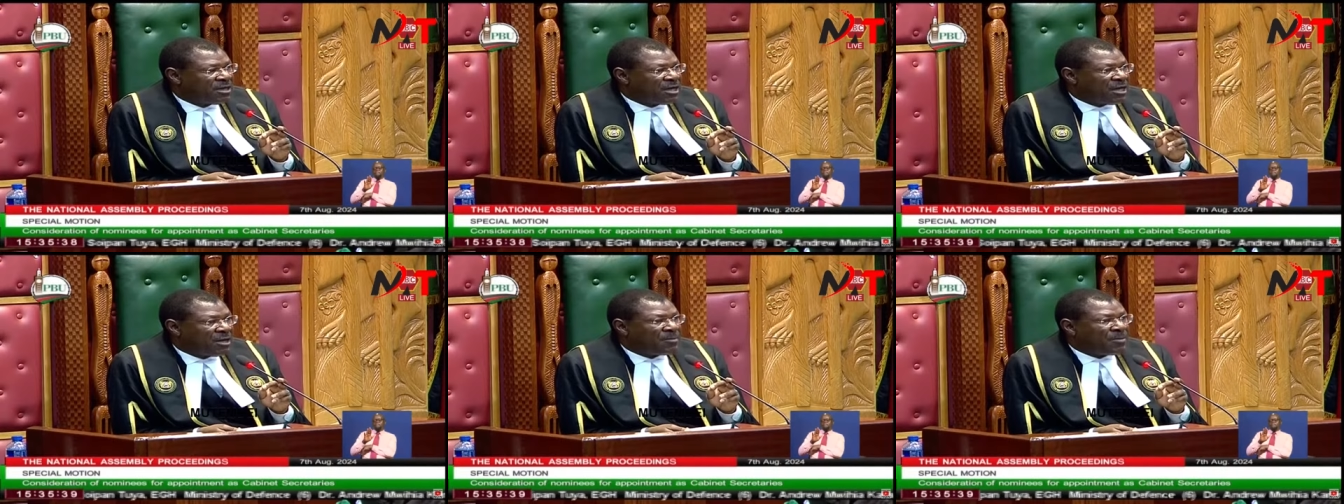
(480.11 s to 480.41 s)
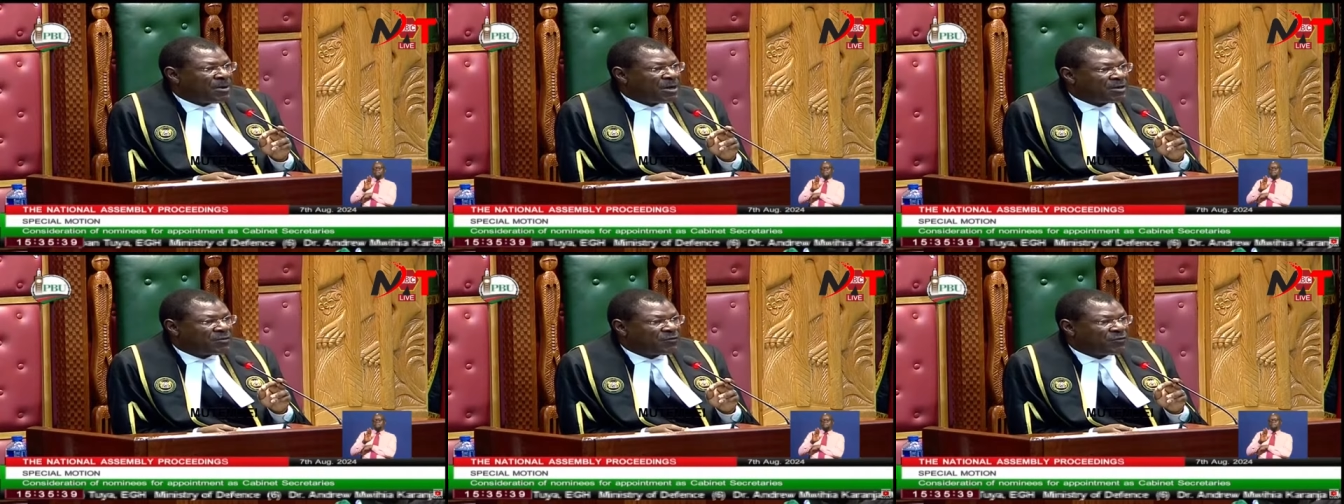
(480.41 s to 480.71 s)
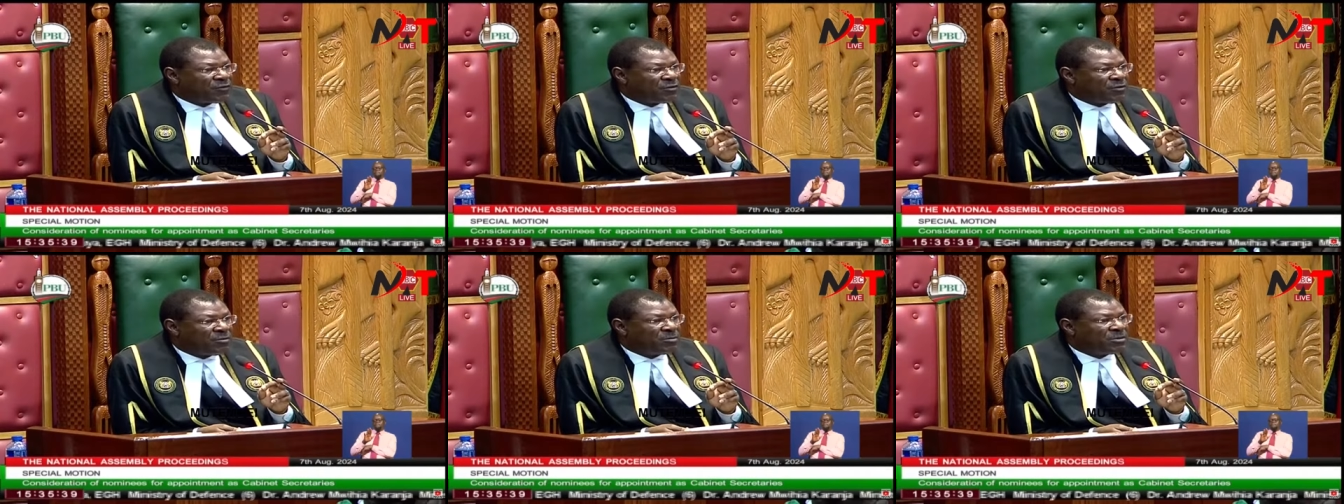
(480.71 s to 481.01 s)
apart
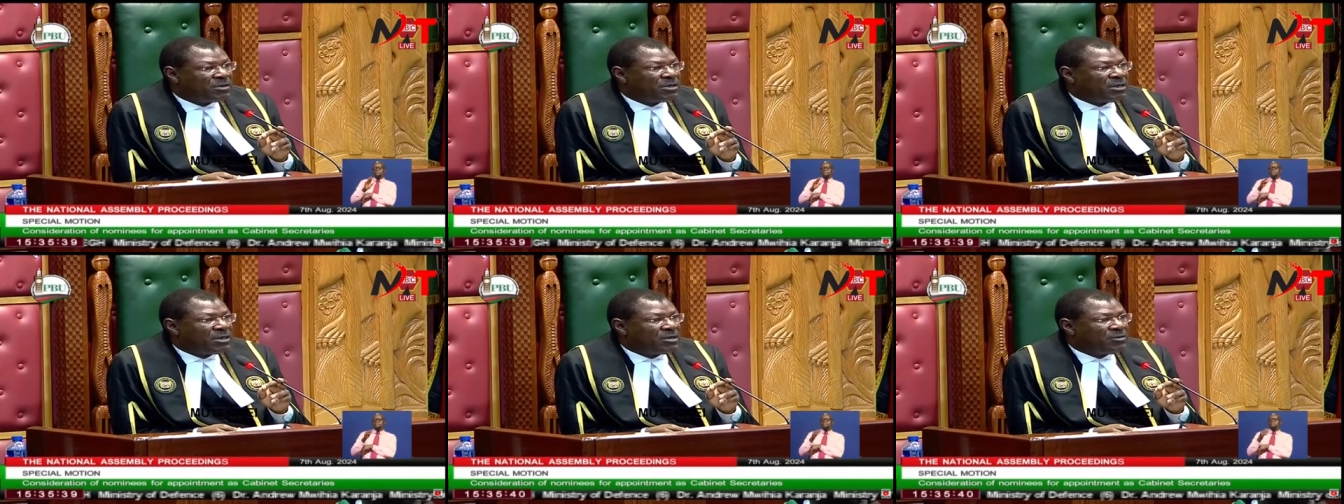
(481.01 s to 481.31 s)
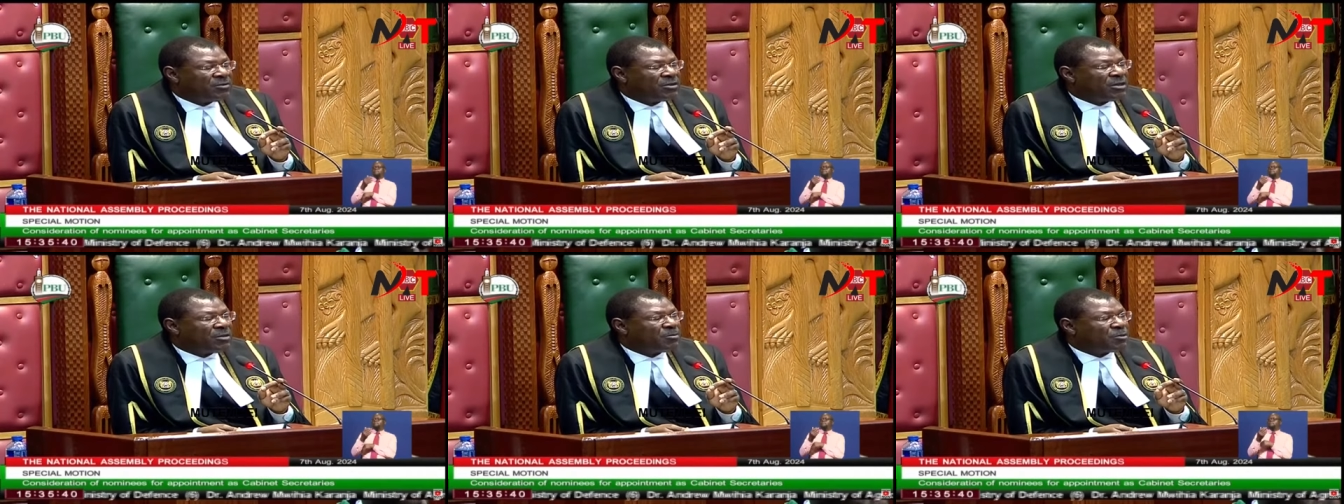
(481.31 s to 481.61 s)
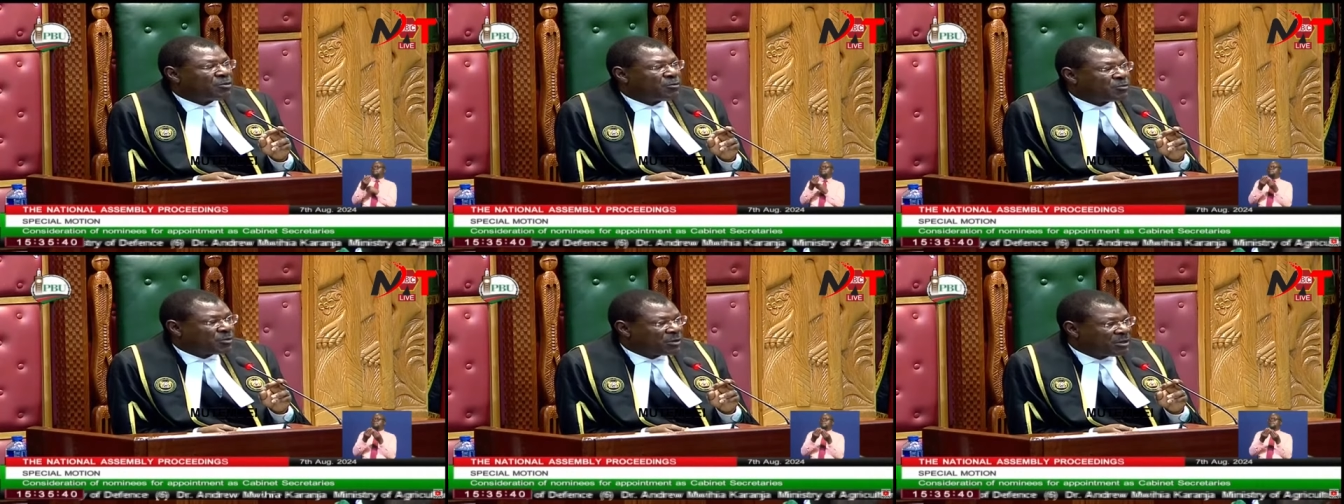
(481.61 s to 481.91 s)
from dealing with
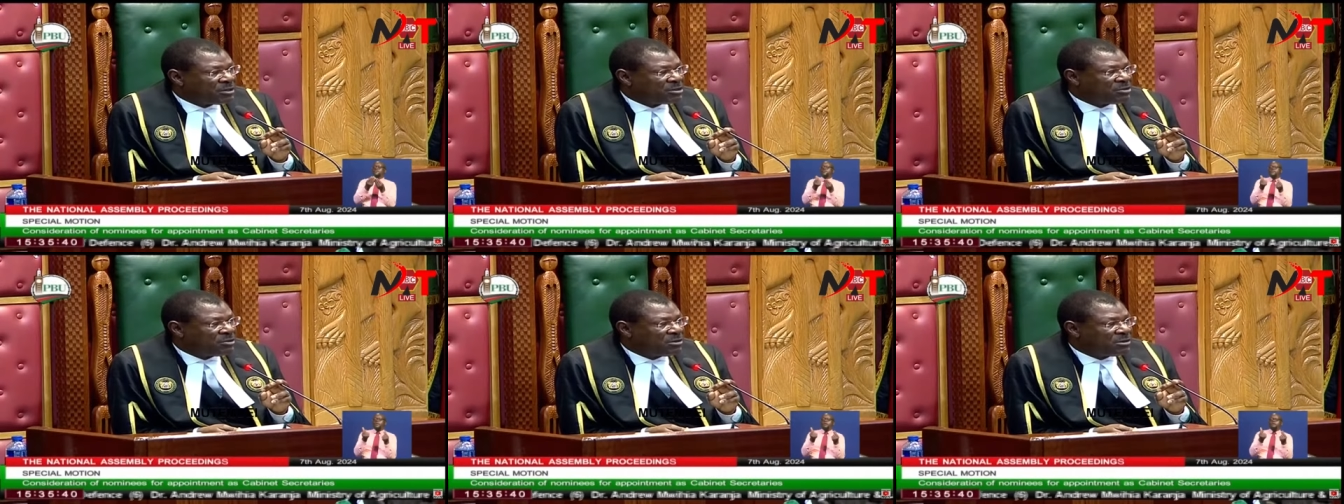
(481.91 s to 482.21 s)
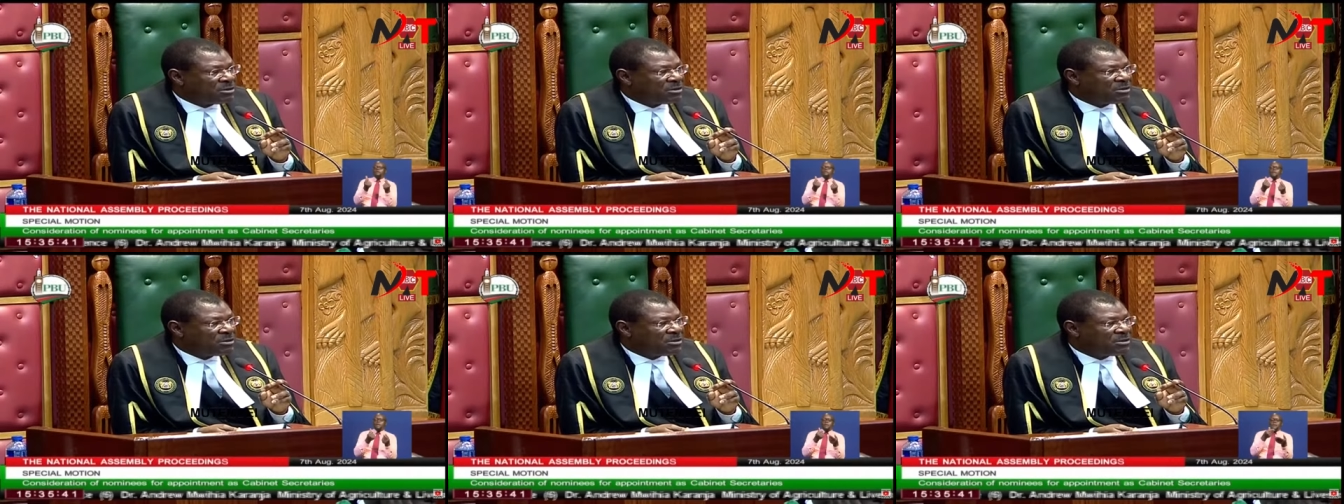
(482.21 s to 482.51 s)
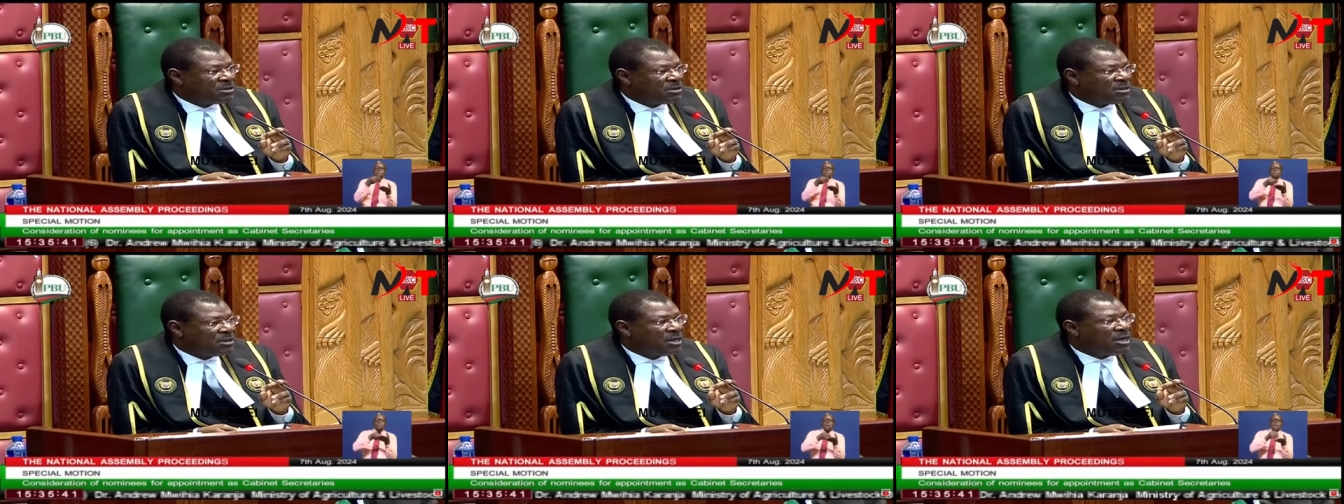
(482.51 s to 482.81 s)
appropriations
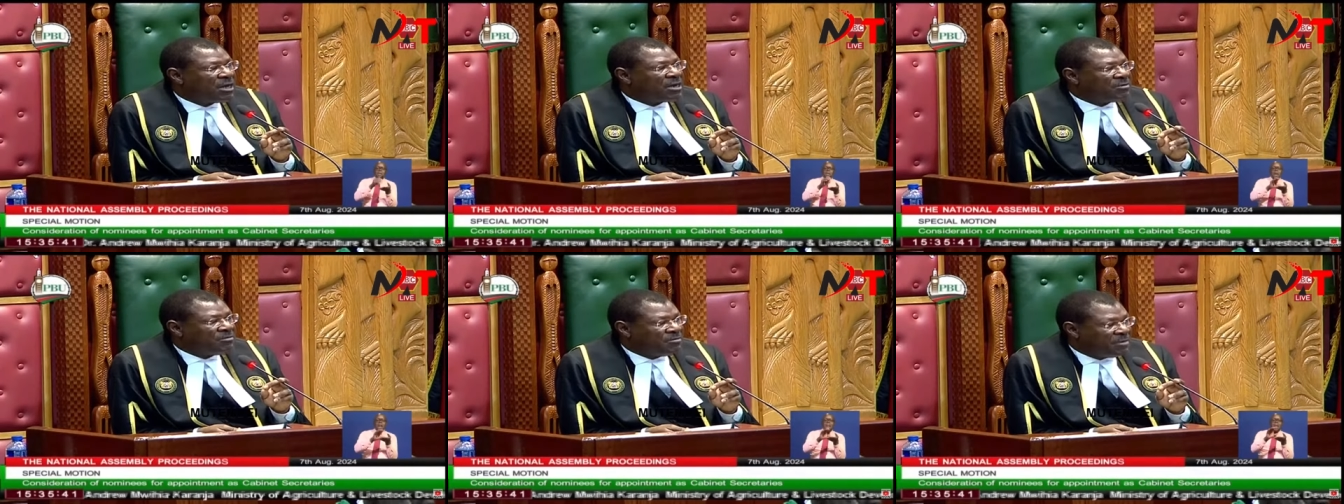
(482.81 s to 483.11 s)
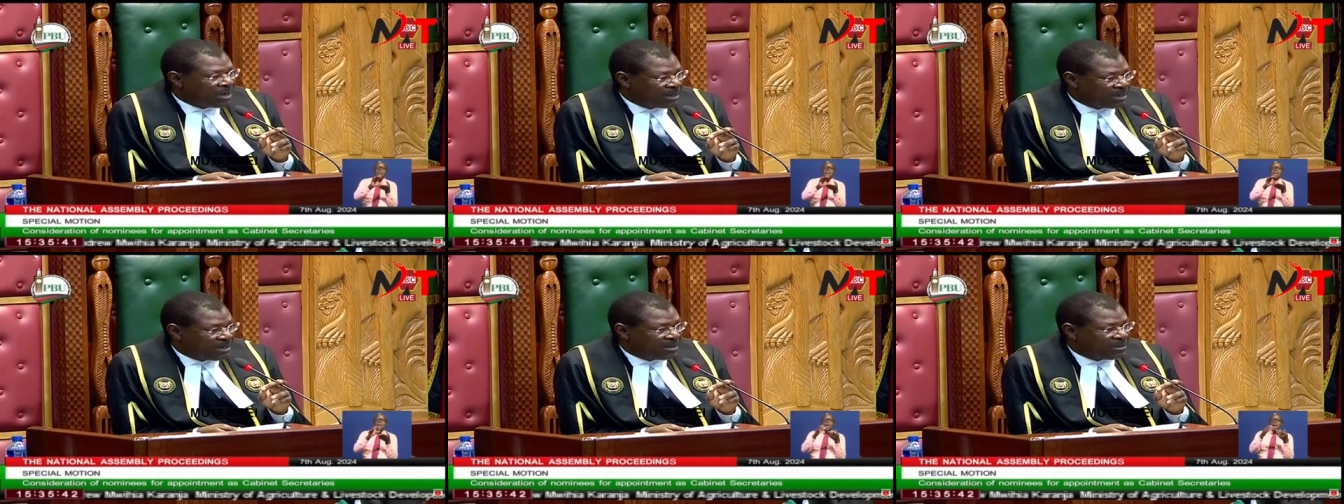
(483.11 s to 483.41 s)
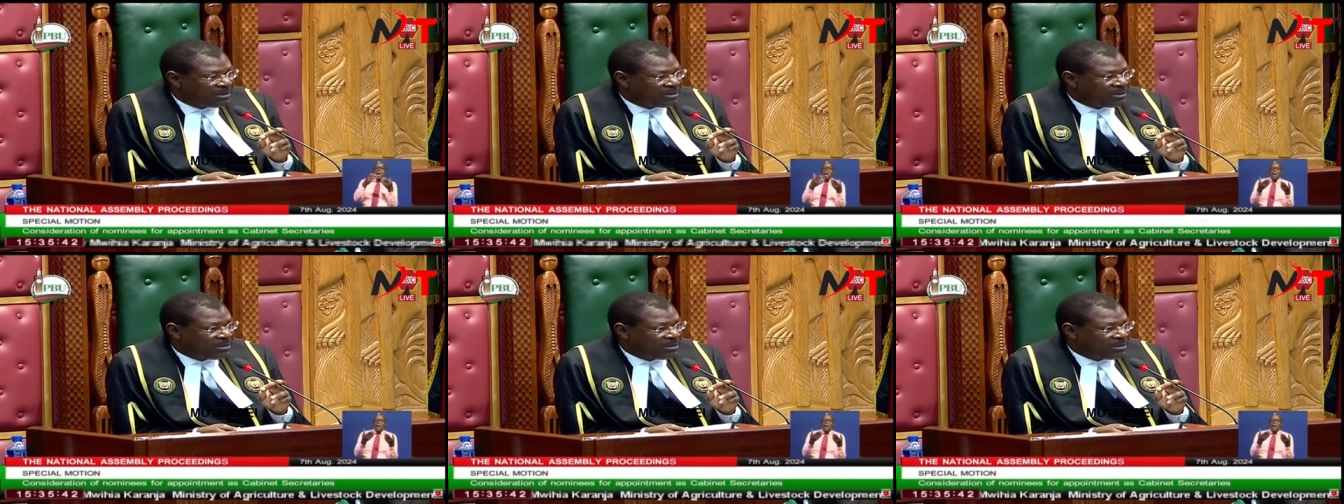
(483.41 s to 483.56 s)
and budget.